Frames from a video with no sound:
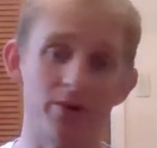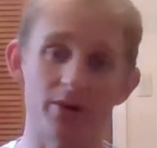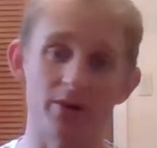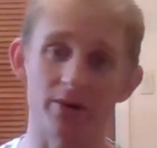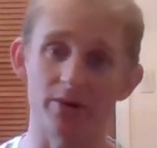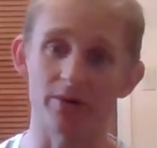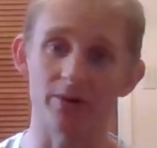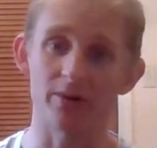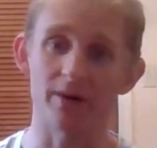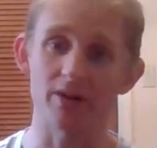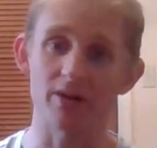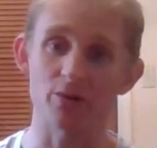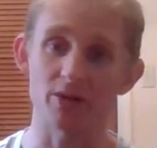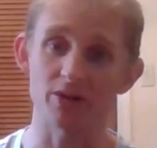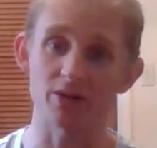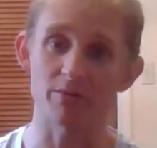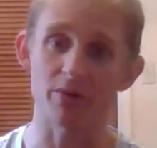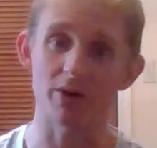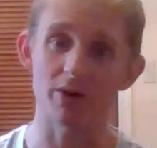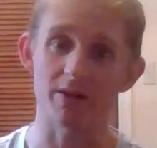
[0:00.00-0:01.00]
her
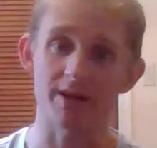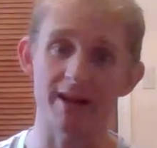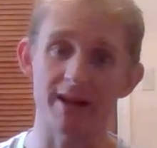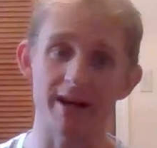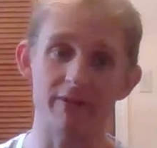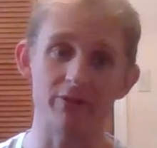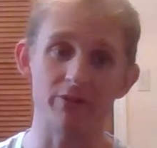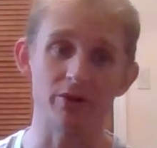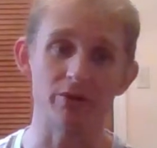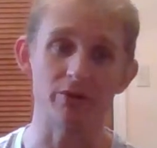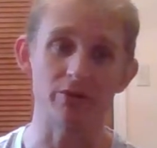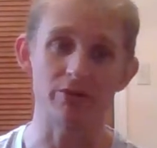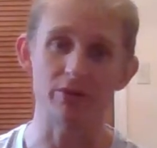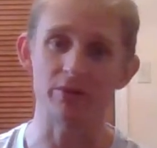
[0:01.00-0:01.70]
graduation party that afternoon.